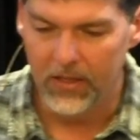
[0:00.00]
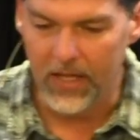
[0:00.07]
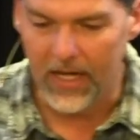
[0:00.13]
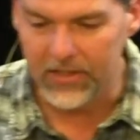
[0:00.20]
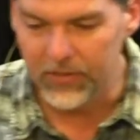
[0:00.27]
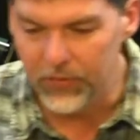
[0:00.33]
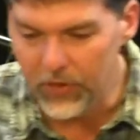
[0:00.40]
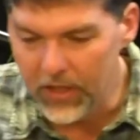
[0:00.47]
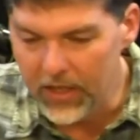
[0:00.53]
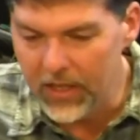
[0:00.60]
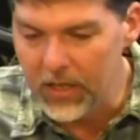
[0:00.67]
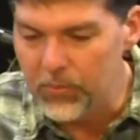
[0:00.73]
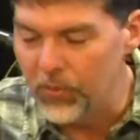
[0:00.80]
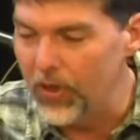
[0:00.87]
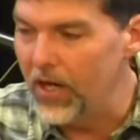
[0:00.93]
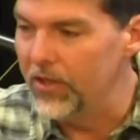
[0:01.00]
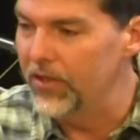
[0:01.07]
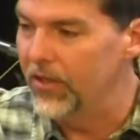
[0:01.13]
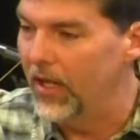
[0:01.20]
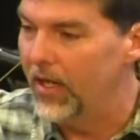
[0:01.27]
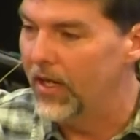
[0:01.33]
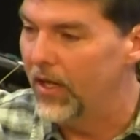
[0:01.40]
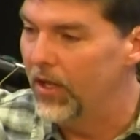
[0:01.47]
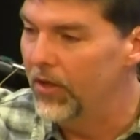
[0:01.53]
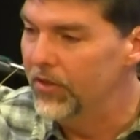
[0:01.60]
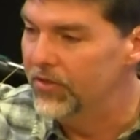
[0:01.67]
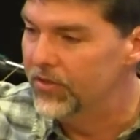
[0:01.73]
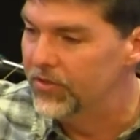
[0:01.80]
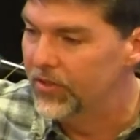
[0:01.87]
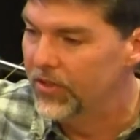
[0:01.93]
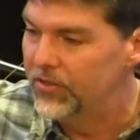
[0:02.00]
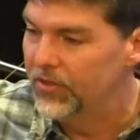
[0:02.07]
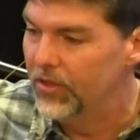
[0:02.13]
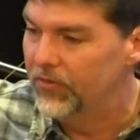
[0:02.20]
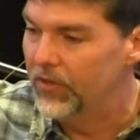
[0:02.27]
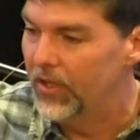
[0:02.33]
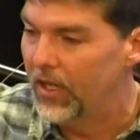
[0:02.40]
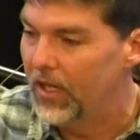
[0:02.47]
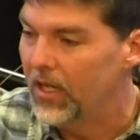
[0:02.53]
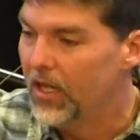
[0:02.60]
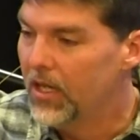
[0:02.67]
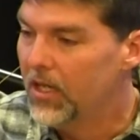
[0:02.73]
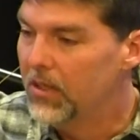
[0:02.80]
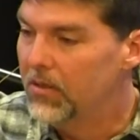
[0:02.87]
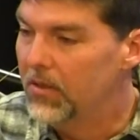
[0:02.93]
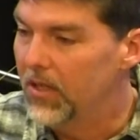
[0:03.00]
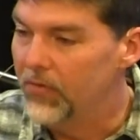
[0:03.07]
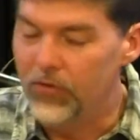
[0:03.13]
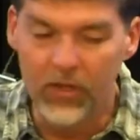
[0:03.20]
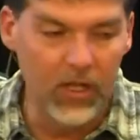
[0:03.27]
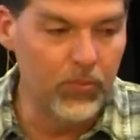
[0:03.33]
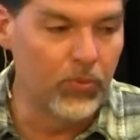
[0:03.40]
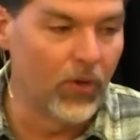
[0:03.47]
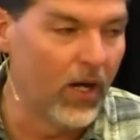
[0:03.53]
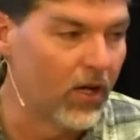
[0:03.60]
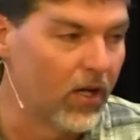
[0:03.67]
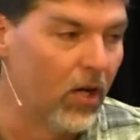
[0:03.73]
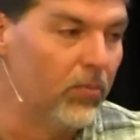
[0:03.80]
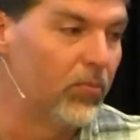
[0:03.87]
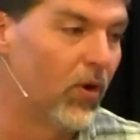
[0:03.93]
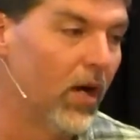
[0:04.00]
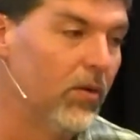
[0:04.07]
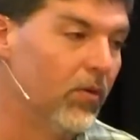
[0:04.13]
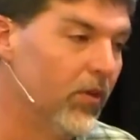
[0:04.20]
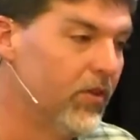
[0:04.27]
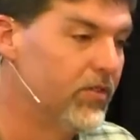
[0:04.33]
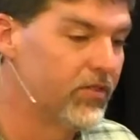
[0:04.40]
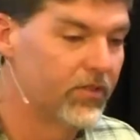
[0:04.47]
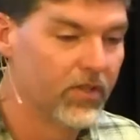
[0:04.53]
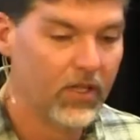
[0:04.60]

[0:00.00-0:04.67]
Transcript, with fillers: Guys, if you need any prayer today, and I know this is sensitive today, if you need prayer, come pray with us.